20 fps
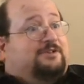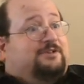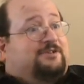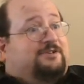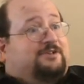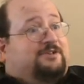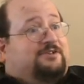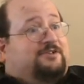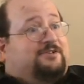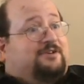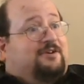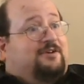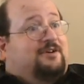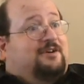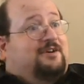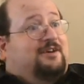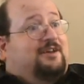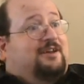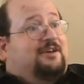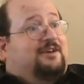and she
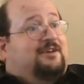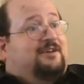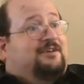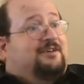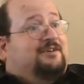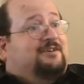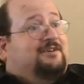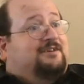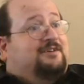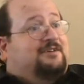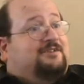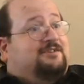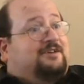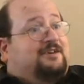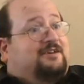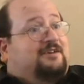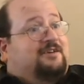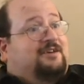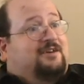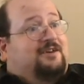started eating it, and he
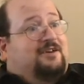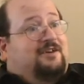said,